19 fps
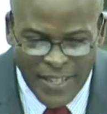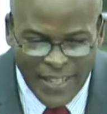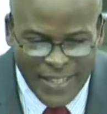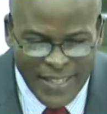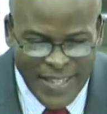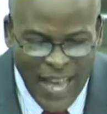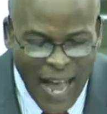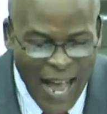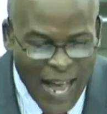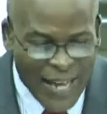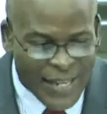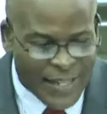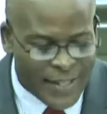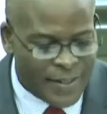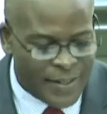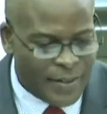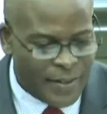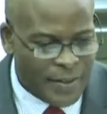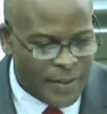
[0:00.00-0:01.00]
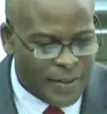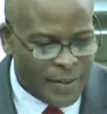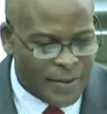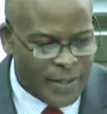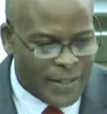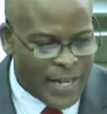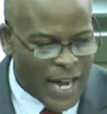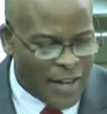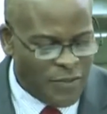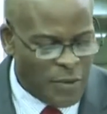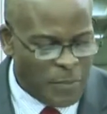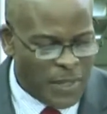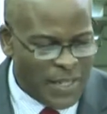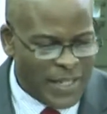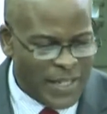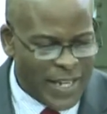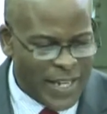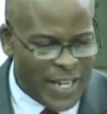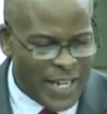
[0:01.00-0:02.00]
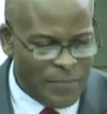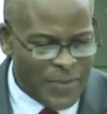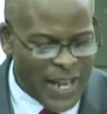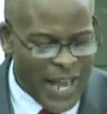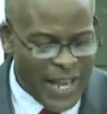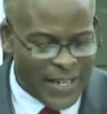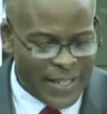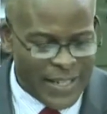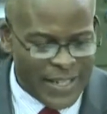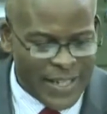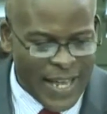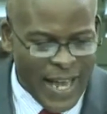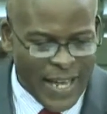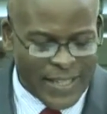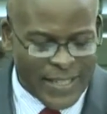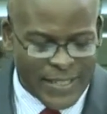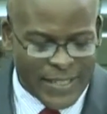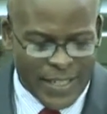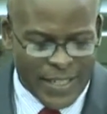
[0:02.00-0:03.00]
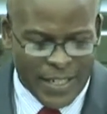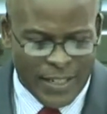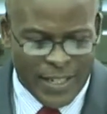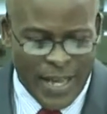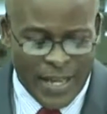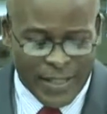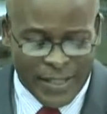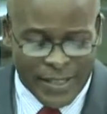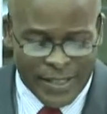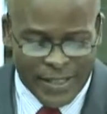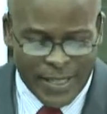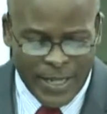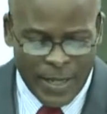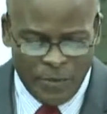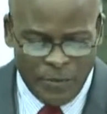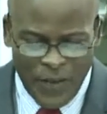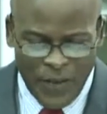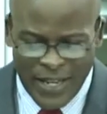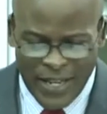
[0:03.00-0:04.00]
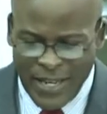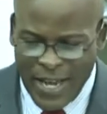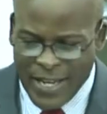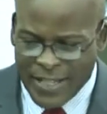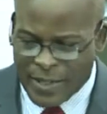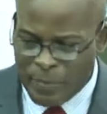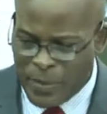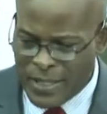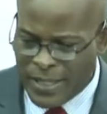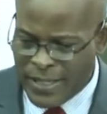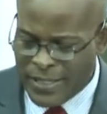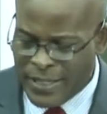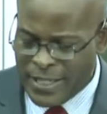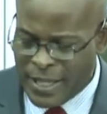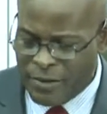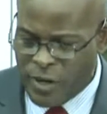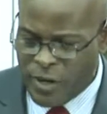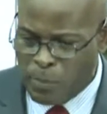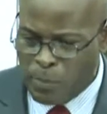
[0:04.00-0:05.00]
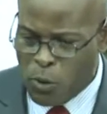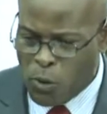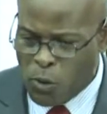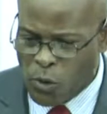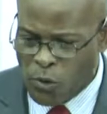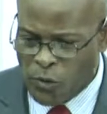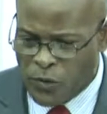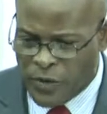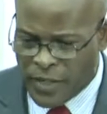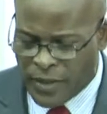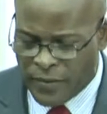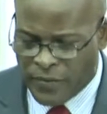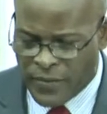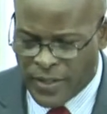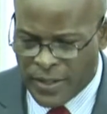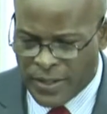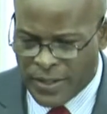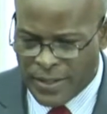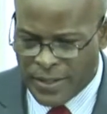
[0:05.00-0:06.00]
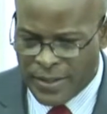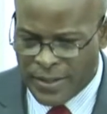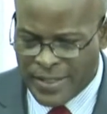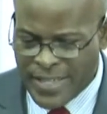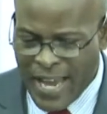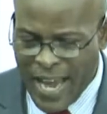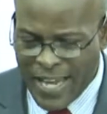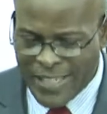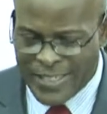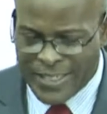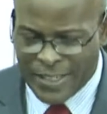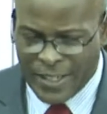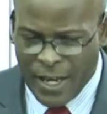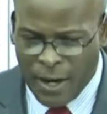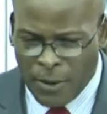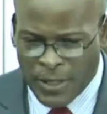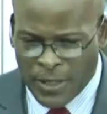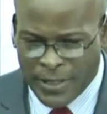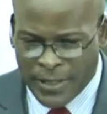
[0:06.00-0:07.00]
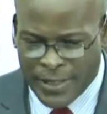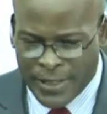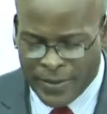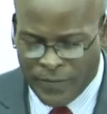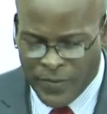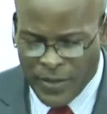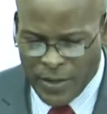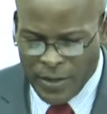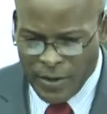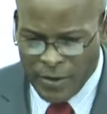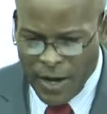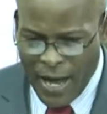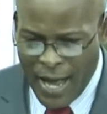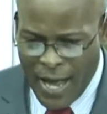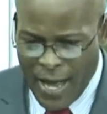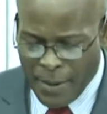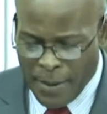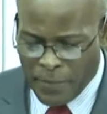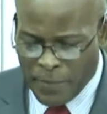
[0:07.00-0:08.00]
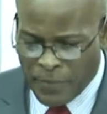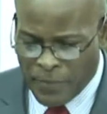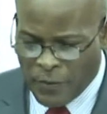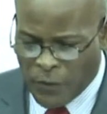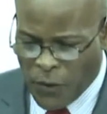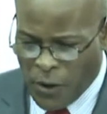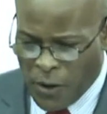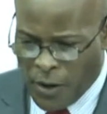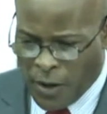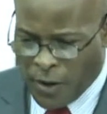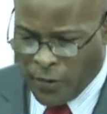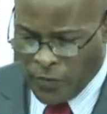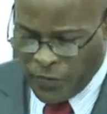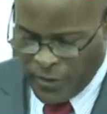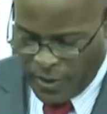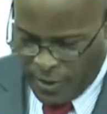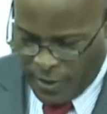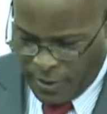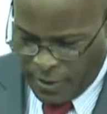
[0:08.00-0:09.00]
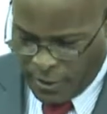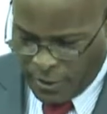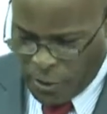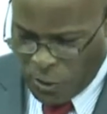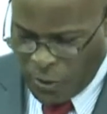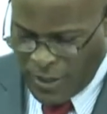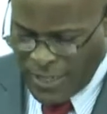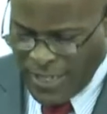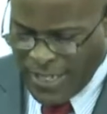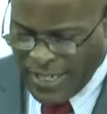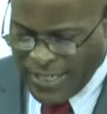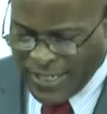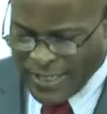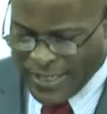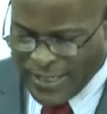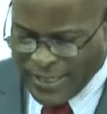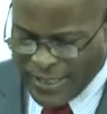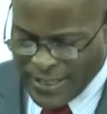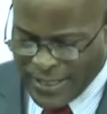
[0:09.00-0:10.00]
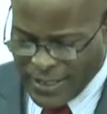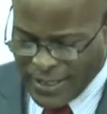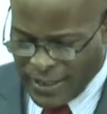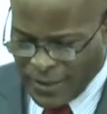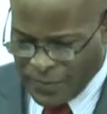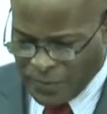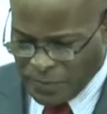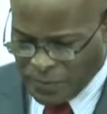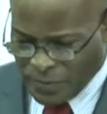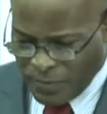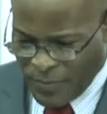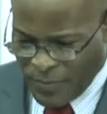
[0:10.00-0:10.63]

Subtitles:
than that, the government came the next year, that the same finance minister, and removed the tax allowance for donations to